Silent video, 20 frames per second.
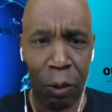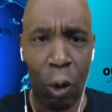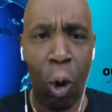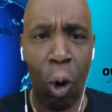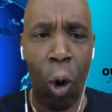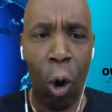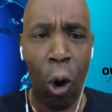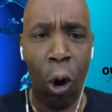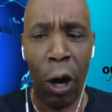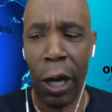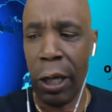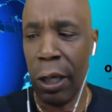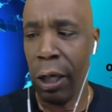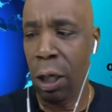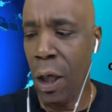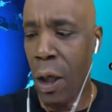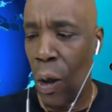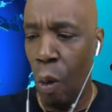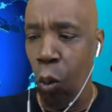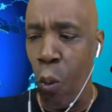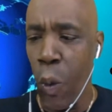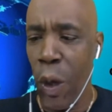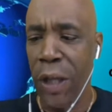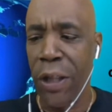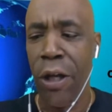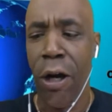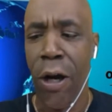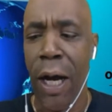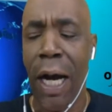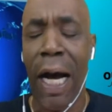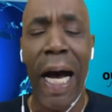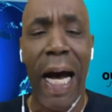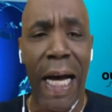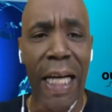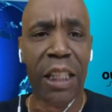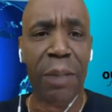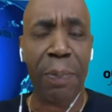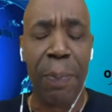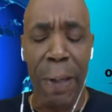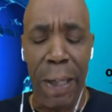on with her
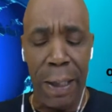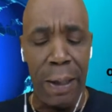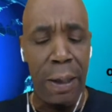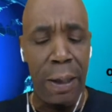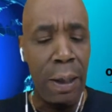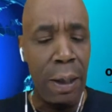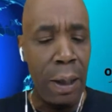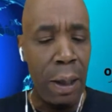husband.